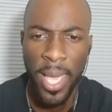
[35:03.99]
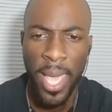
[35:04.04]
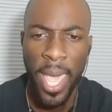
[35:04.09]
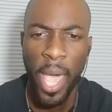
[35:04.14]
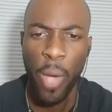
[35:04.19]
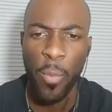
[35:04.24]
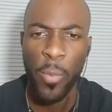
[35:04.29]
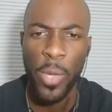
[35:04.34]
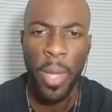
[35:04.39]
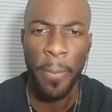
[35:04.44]

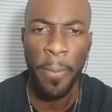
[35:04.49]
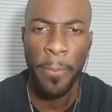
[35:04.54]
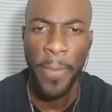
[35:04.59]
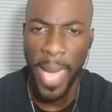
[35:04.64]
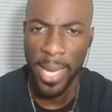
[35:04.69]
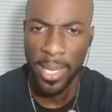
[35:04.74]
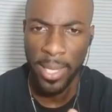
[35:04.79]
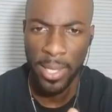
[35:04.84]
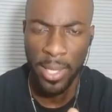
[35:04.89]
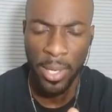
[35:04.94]
and we are
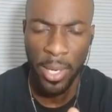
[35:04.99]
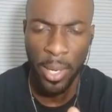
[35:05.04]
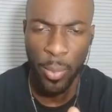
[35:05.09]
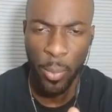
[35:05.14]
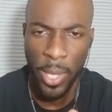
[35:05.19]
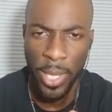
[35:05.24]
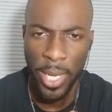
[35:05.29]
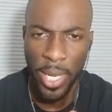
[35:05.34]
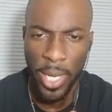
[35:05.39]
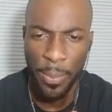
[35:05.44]
backing her up
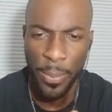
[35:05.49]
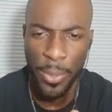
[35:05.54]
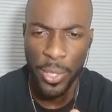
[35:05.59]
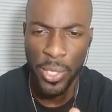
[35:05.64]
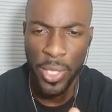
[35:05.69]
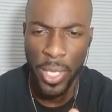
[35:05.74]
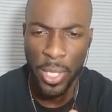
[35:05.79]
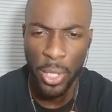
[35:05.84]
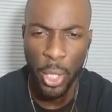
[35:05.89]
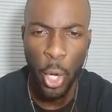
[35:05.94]

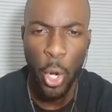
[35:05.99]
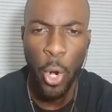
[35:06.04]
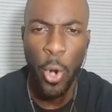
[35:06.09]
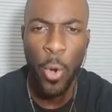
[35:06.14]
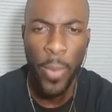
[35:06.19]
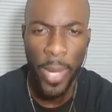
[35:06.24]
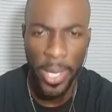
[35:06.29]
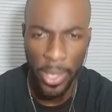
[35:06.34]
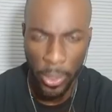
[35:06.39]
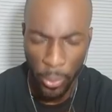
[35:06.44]
100% the
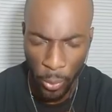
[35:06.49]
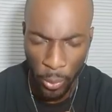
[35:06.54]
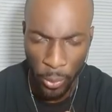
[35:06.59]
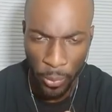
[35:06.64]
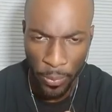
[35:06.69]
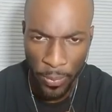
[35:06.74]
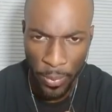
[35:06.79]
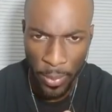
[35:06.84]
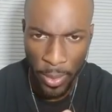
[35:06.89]
whole way through.